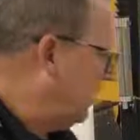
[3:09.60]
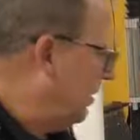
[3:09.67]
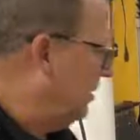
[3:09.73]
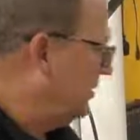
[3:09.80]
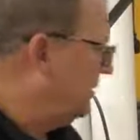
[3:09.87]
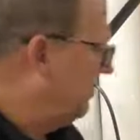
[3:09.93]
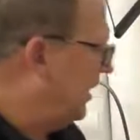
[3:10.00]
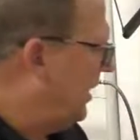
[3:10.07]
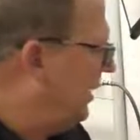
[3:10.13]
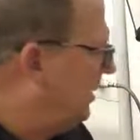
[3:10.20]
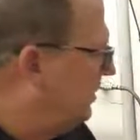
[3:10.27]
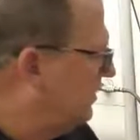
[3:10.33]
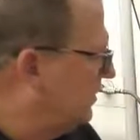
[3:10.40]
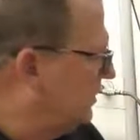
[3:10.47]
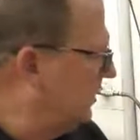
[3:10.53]
also
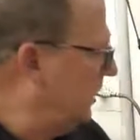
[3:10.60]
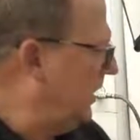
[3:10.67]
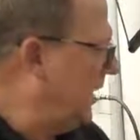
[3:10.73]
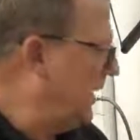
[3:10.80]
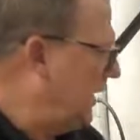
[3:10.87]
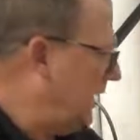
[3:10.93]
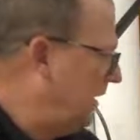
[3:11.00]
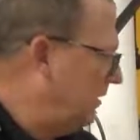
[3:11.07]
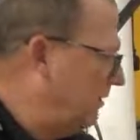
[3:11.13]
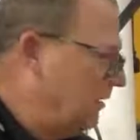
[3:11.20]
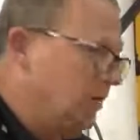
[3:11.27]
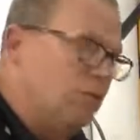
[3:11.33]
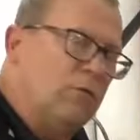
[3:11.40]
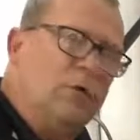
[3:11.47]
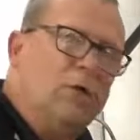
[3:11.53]
has a
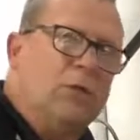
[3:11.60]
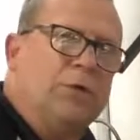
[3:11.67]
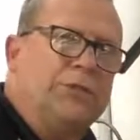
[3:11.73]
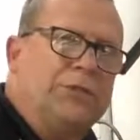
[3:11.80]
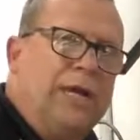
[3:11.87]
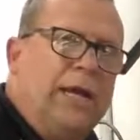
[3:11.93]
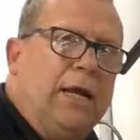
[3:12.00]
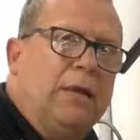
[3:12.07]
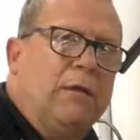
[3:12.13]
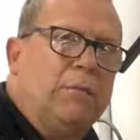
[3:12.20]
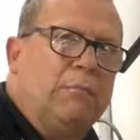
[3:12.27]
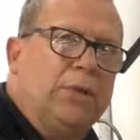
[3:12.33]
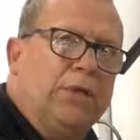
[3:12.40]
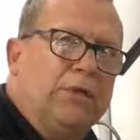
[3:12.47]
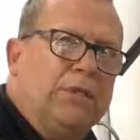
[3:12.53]
roller jack
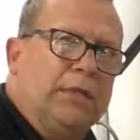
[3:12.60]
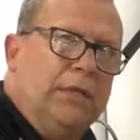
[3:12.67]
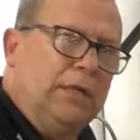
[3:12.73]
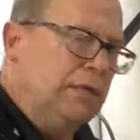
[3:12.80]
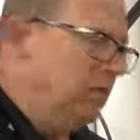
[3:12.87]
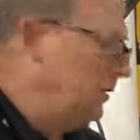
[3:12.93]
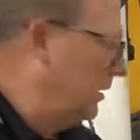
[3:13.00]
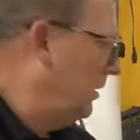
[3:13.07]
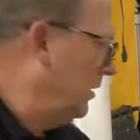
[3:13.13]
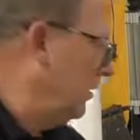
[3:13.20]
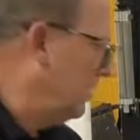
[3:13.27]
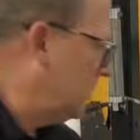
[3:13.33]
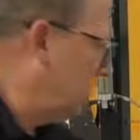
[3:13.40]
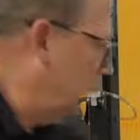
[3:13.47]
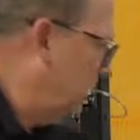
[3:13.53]
built in
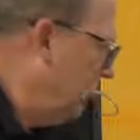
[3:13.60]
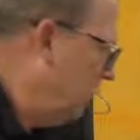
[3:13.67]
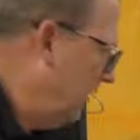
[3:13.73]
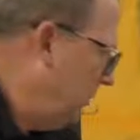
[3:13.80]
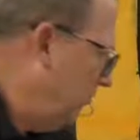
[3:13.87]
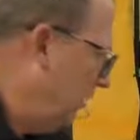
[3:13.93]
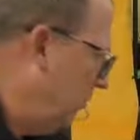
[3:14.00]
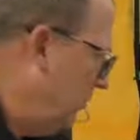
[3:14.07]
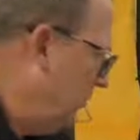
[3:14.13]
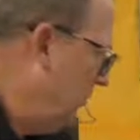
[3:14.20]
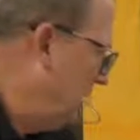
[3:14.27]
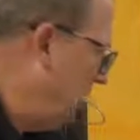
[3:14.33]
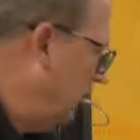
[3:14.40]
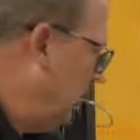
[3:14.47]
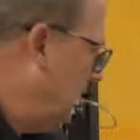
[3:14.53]
so that when we
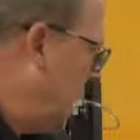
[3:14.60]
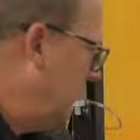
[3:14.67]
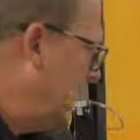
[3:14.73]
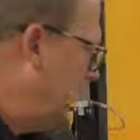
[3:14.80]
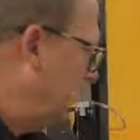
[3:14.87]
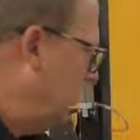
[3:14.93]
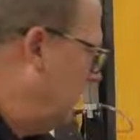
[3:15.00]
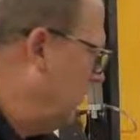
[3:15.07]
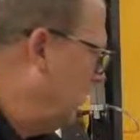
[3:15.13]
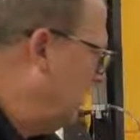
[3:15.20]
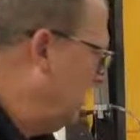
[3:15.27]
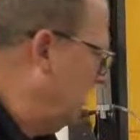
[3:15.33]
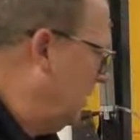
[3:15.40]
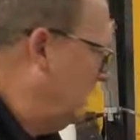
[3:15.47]
move the lever over,